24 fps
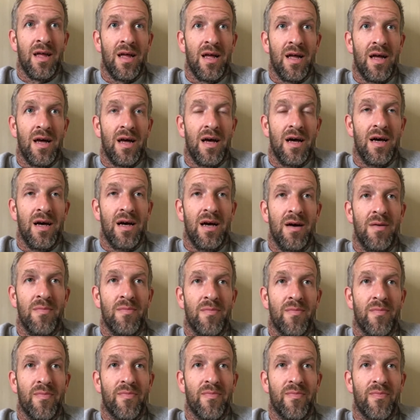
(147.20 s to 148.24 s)
I'm
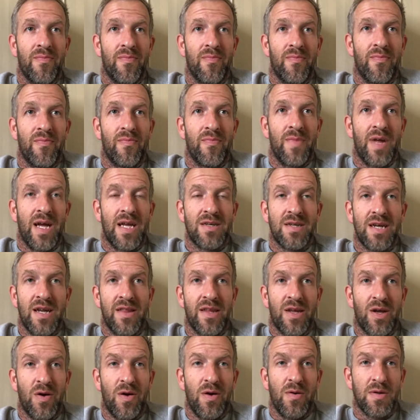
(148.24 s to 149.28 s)
trying to think
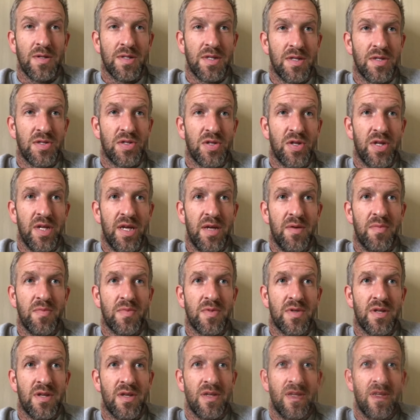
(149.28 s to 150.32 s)
who it was that
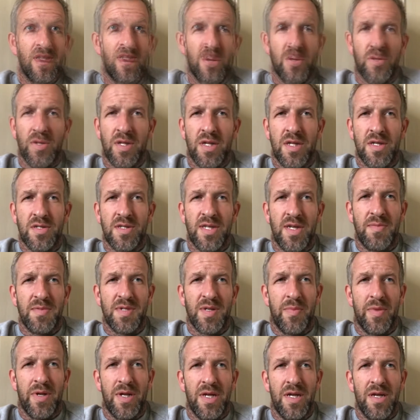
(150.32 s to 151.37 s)
slipped. Corner that slipped, I
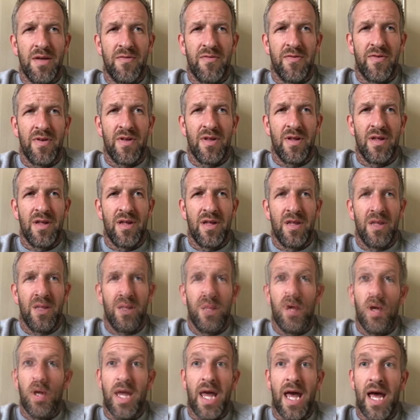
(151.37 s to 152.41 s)
believe.
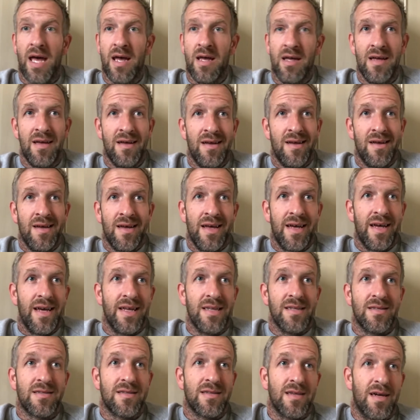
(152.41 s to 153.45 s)
But yeah,
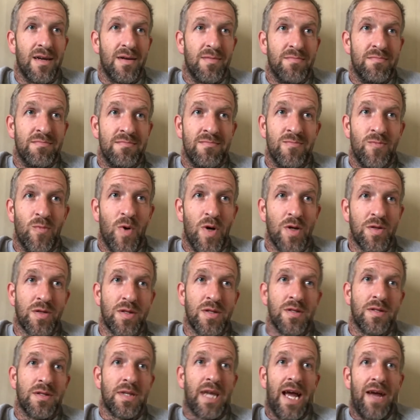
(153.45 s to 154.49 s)
it's
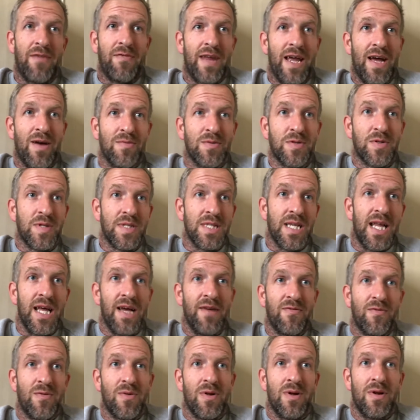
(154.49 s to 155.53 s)
Watson dived down to his
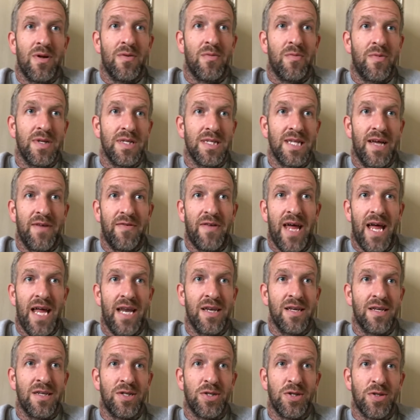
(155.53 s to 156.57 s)
left with his left hand
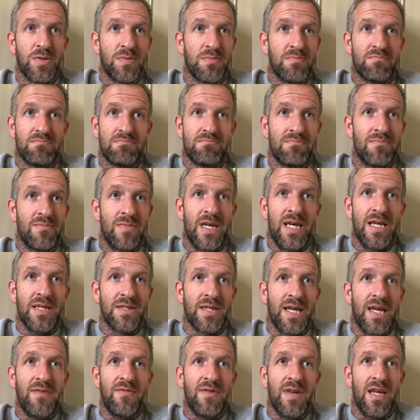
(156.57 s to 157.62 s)
and just, yeah,
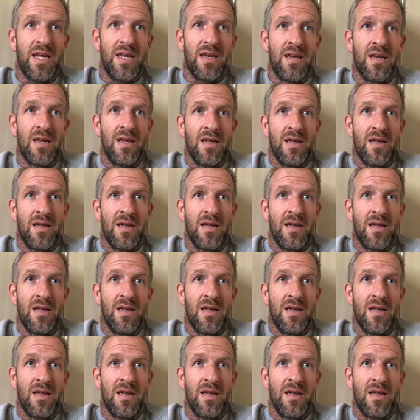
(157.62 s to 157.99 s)
saved it.